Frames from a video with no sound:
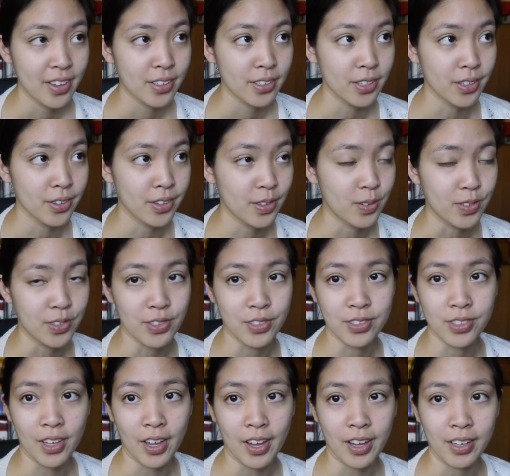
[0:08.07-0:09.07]
so this
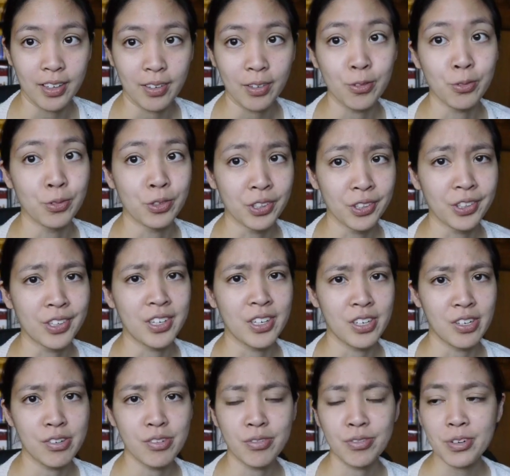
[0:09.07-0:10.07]
is like really
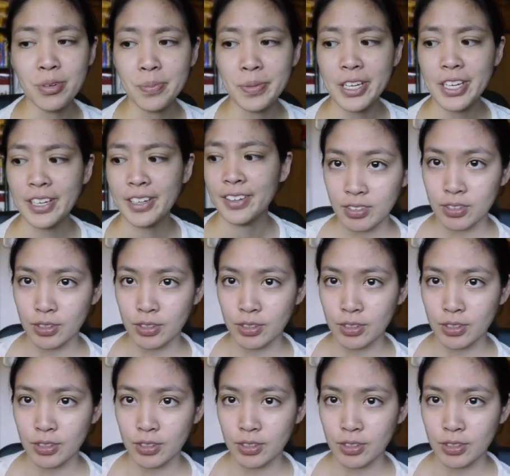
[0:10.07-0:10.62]
new for me